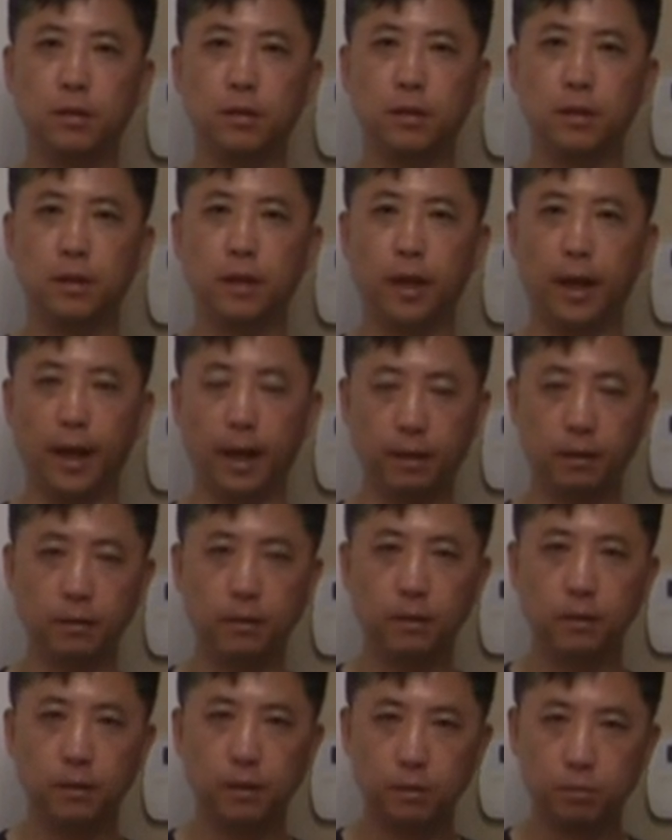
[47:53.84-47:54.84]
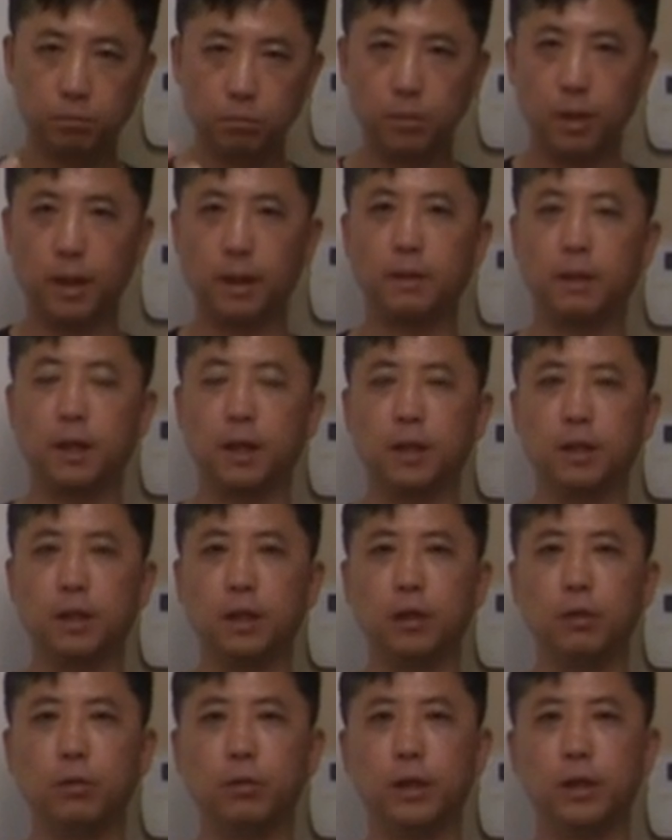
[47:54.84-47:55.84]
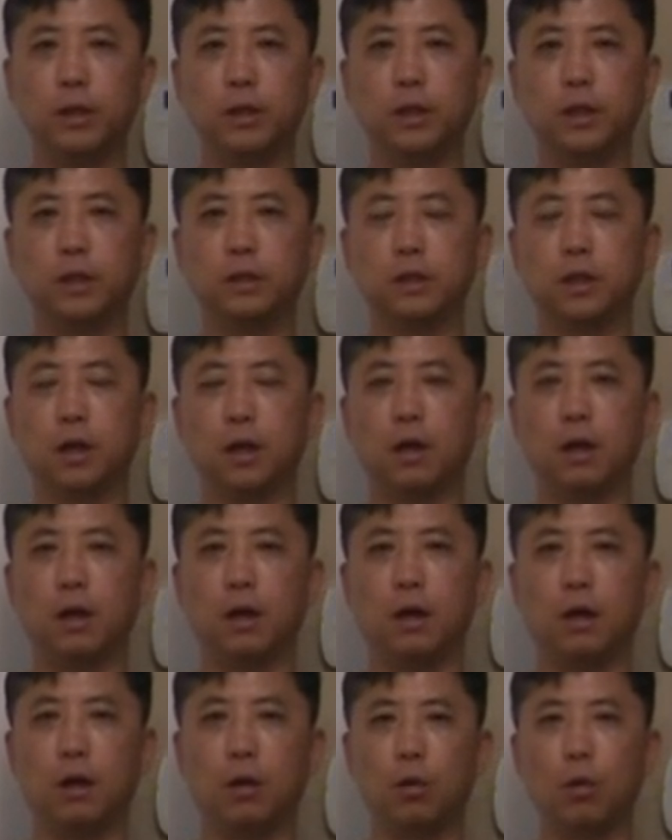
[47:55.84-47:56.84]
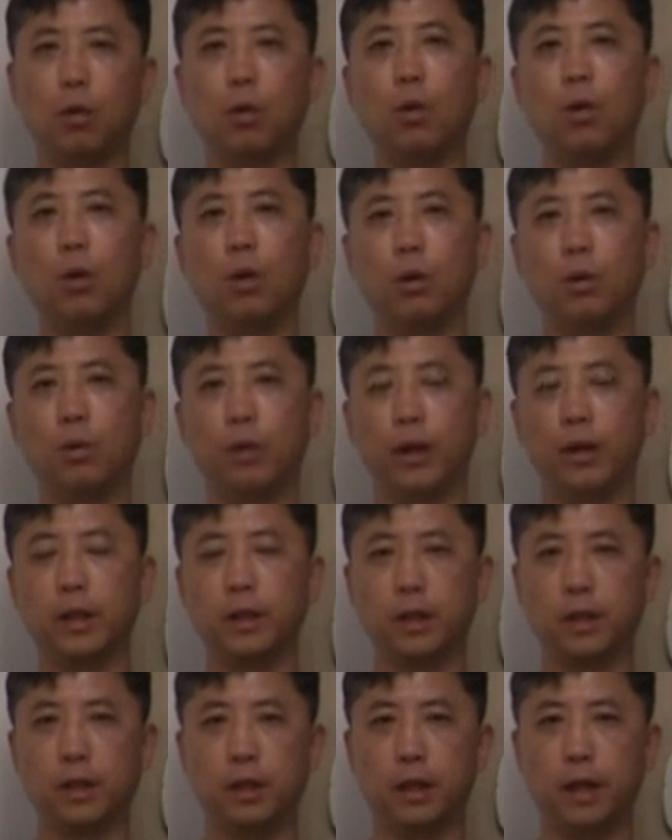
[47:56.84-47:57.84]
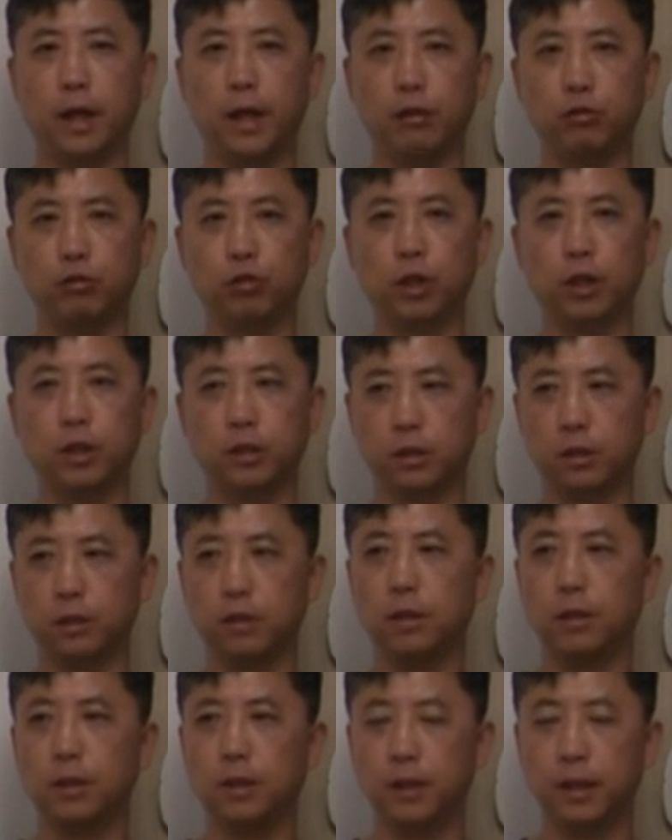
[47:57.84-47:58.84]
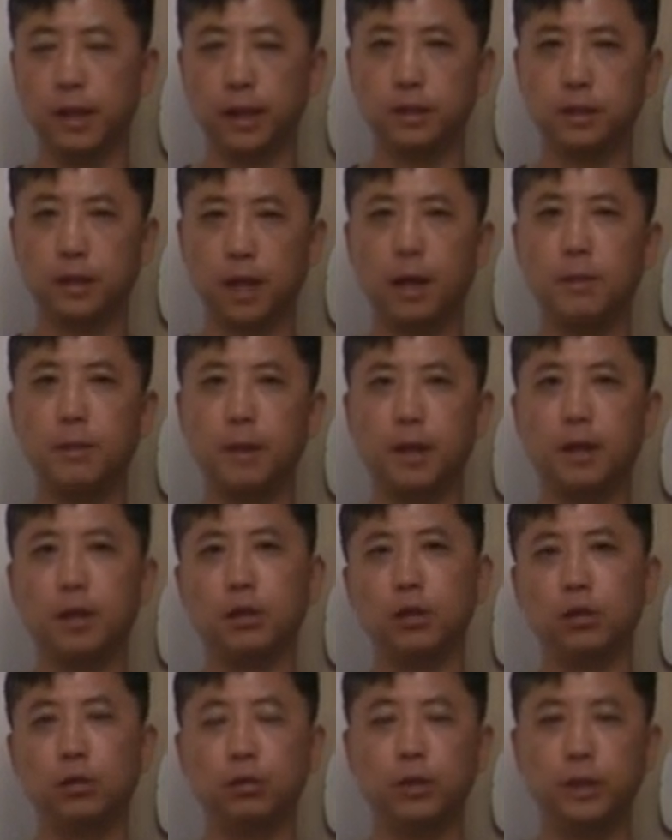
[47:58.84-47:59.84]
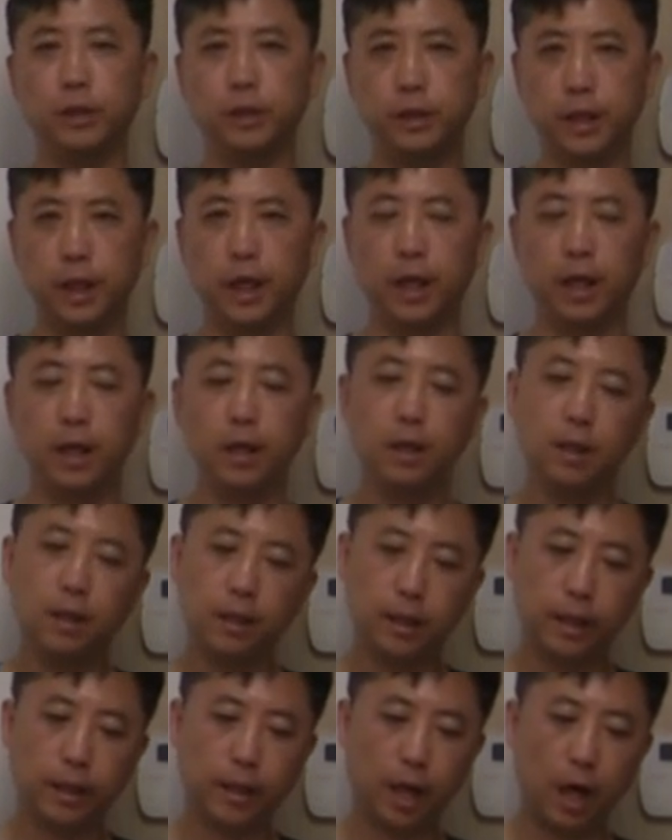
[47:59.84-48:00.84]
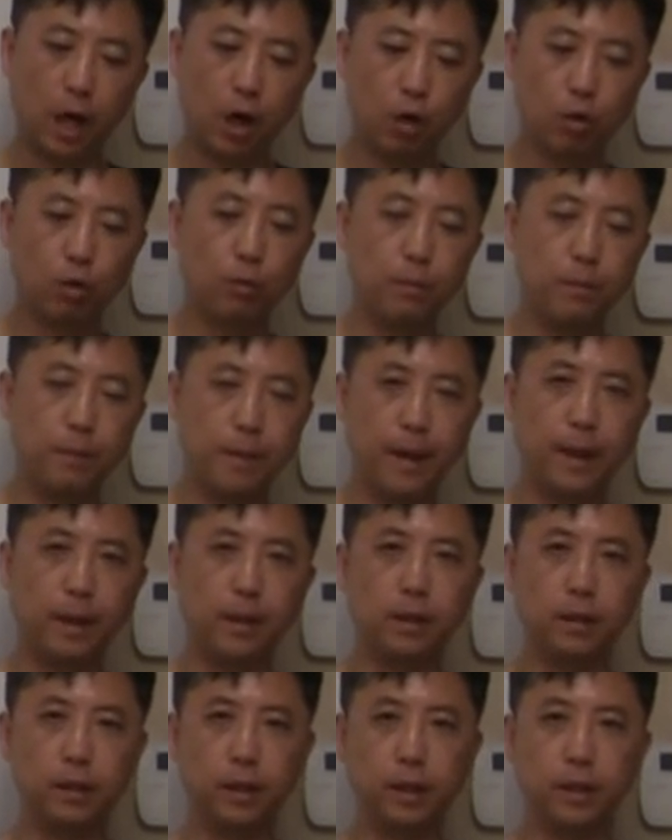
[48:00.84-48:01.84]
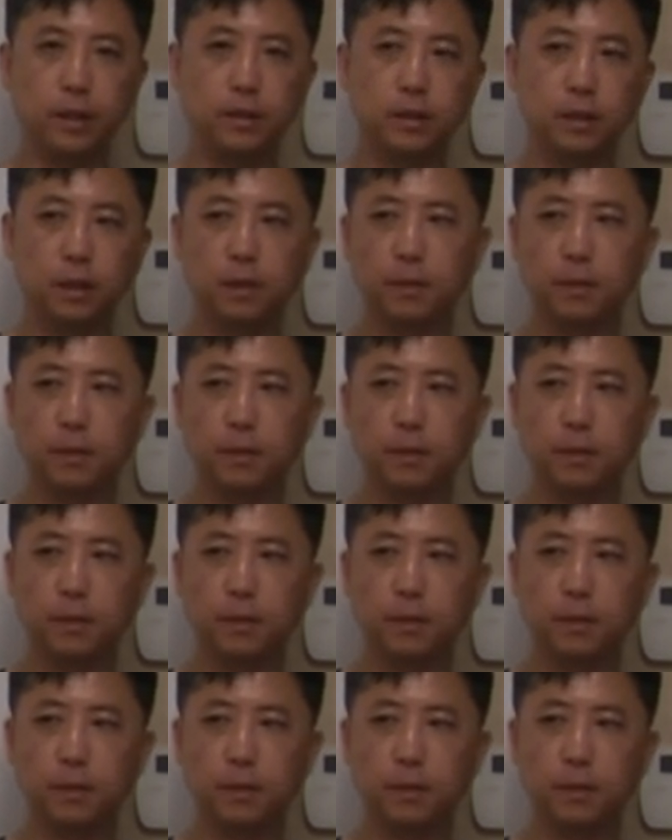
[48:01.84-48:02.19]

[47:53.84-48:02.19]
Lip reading: And I'm gonna deal with this goal-oriented education next time, and you will see that how to make this.